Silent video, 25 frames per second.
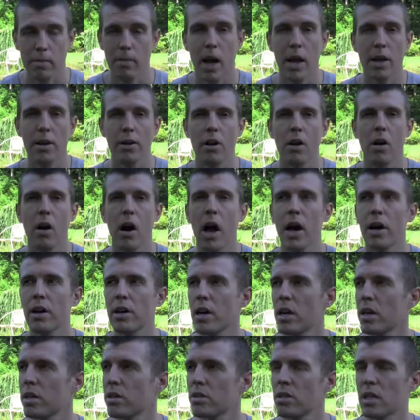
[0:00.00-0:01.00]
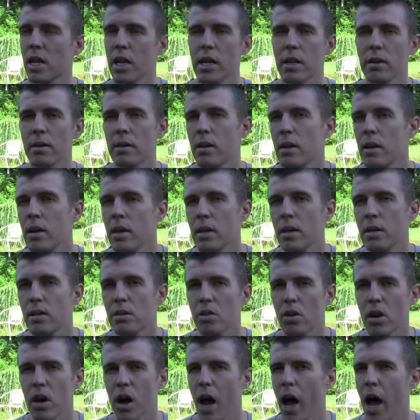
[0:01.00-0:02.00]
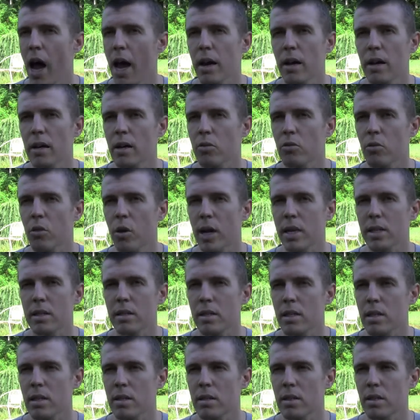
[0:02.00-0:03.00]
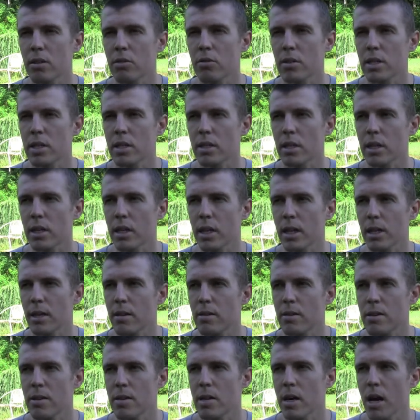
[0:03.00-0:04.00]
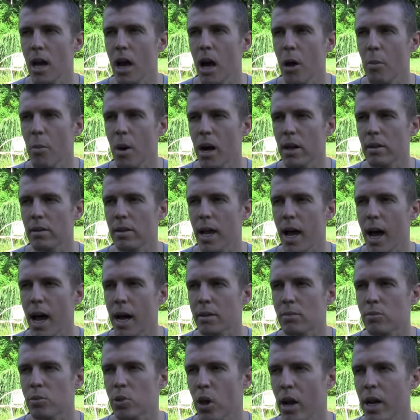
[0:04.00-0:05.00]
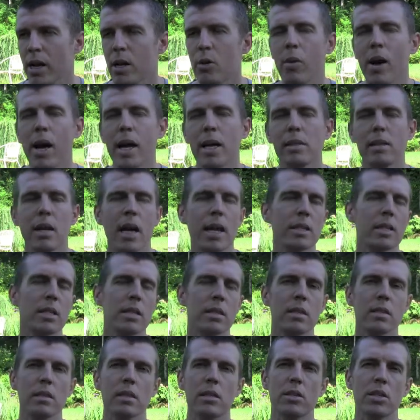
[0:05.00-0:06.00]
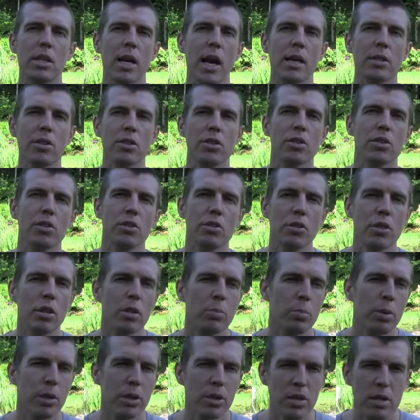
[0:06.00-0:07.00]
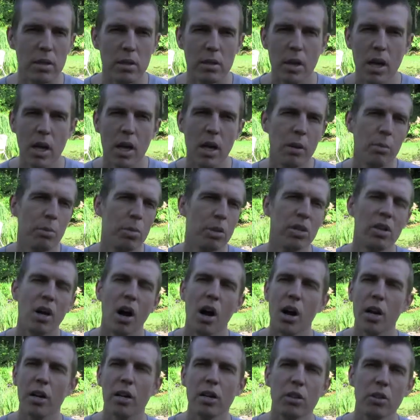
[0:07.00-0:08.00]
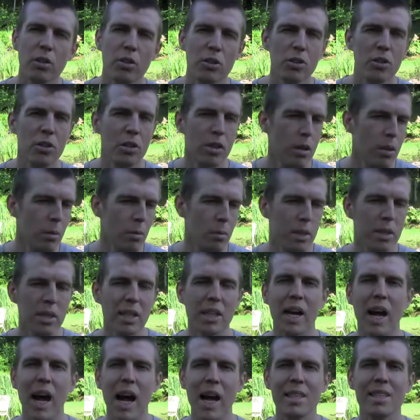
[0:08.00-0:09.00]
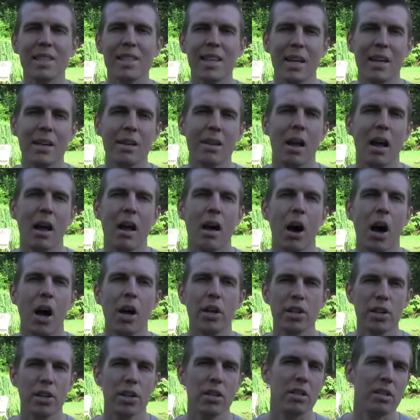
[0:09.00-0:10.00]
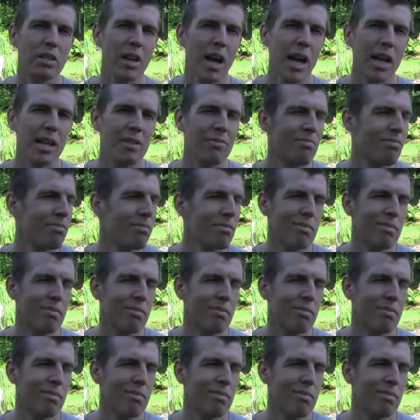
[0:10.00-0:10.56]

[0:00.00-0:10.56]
I don't know, I don't understand. So I didn't quite see the reasoning about that. So anyways, I just suggest you to put the articles, put the content on your site.